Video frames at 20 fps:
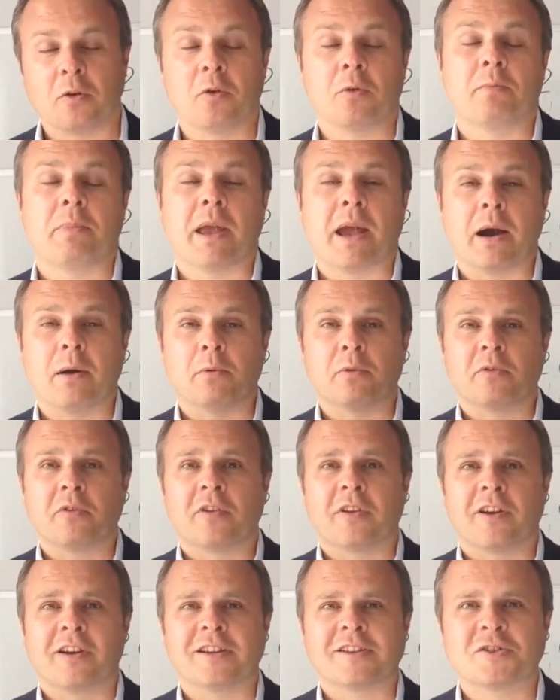be able
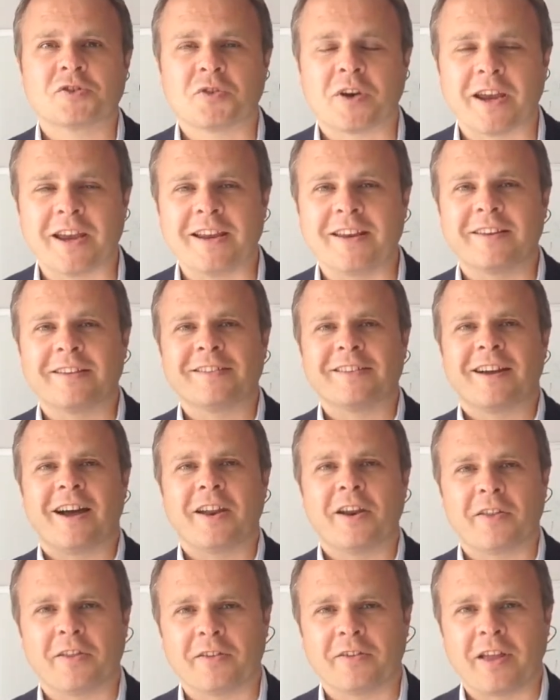to trade
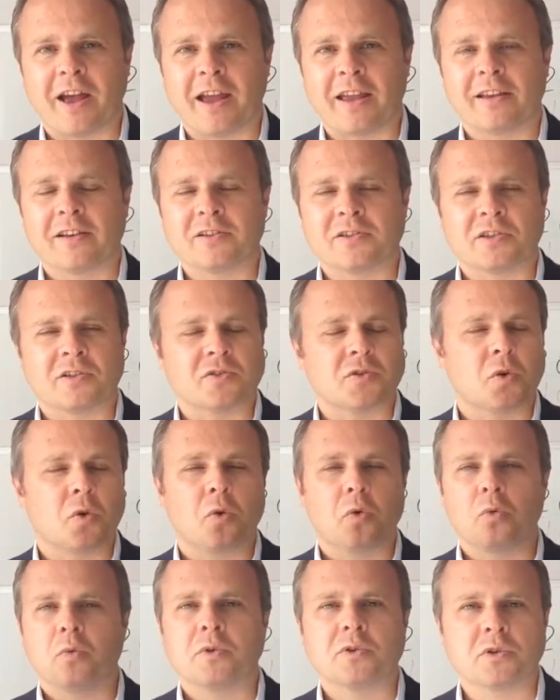another day, because there's
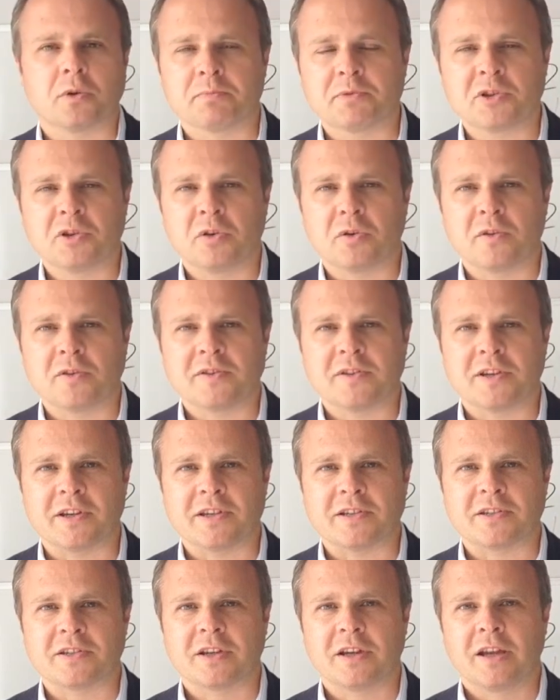always
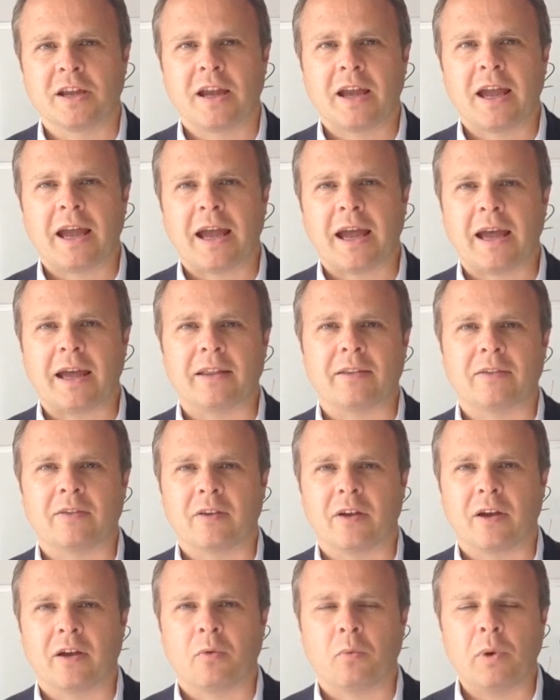opportunities, and
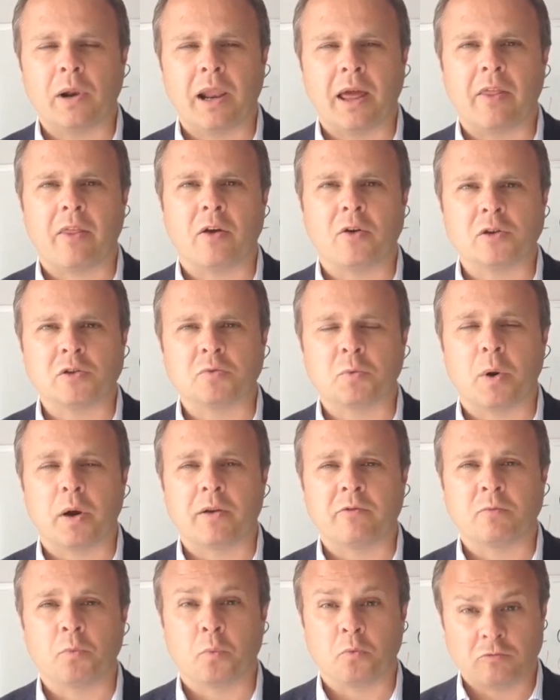we'll let those
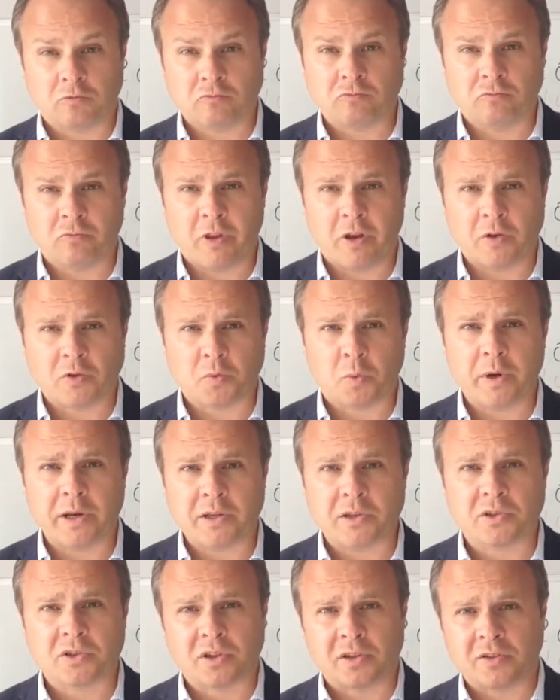
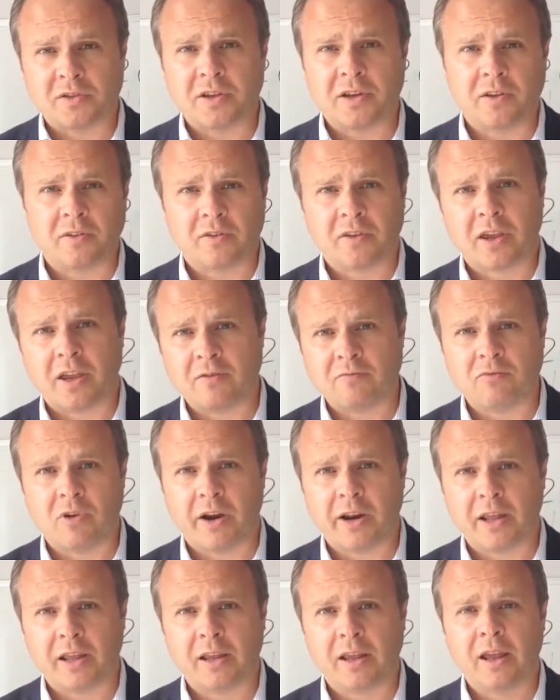winners continue to keep
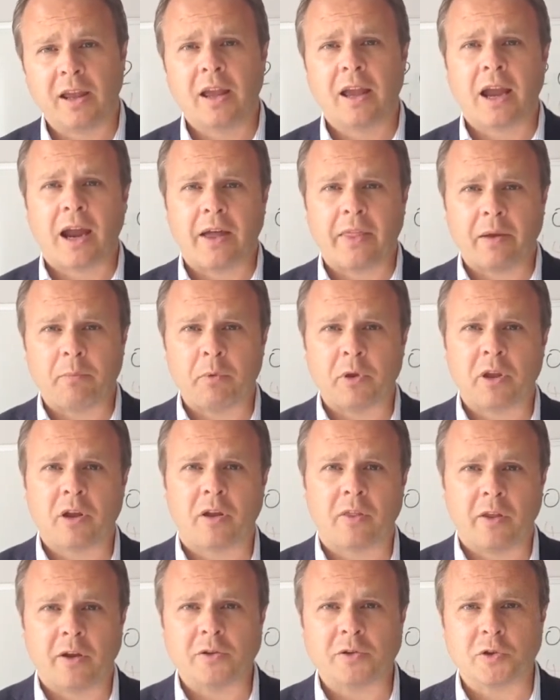running, and then we
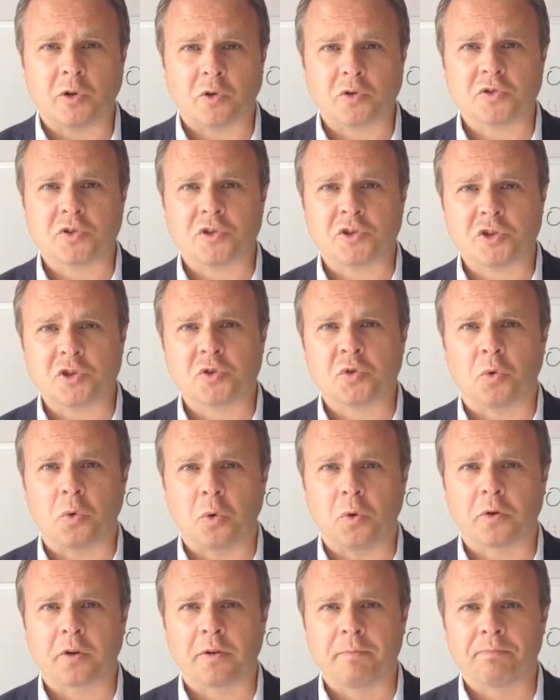cut those losses
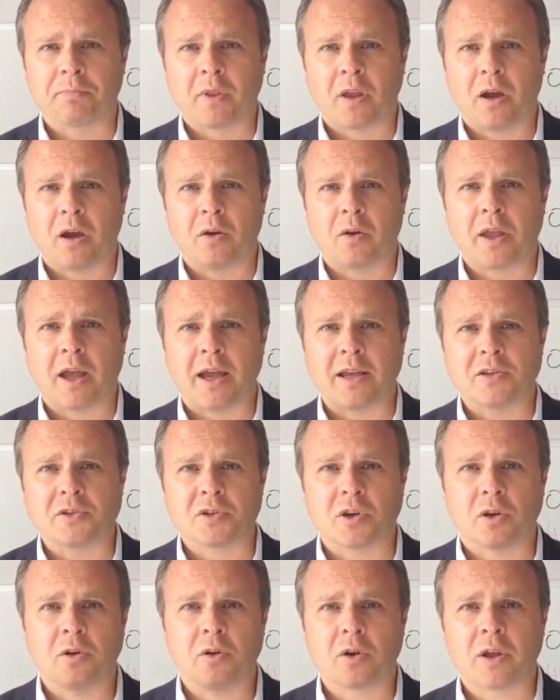short. Okay,
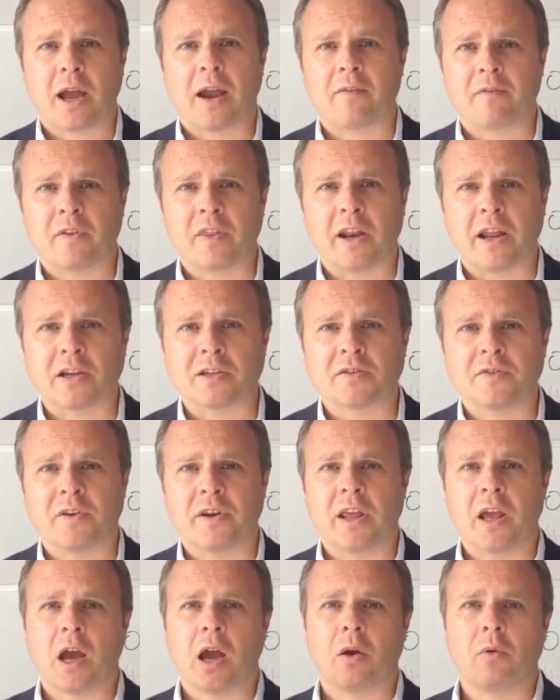so look out for the next
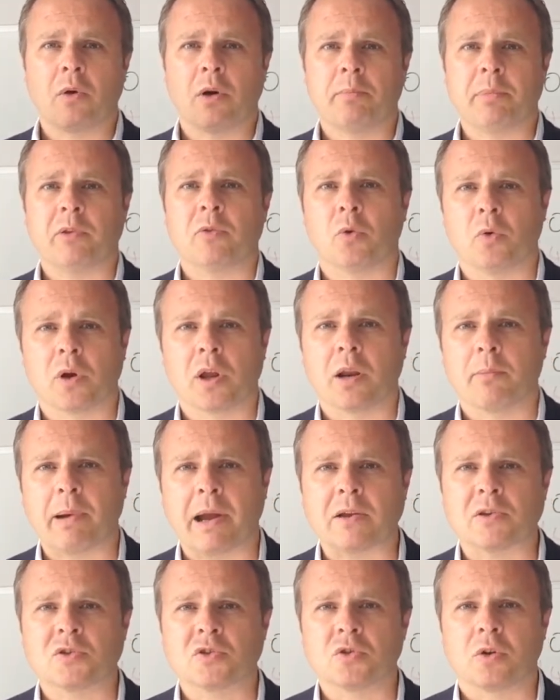video where I'll be talking
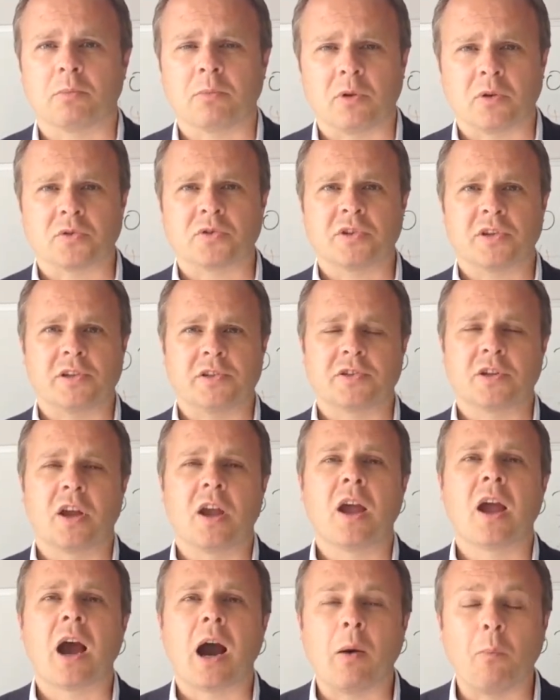about stop losses
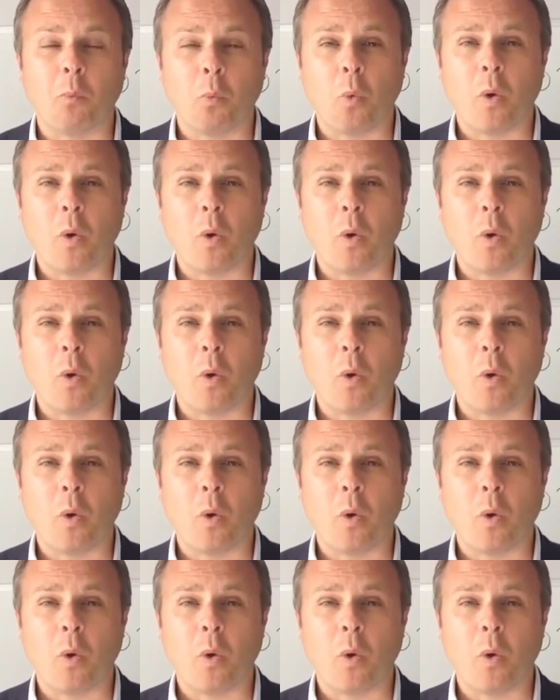and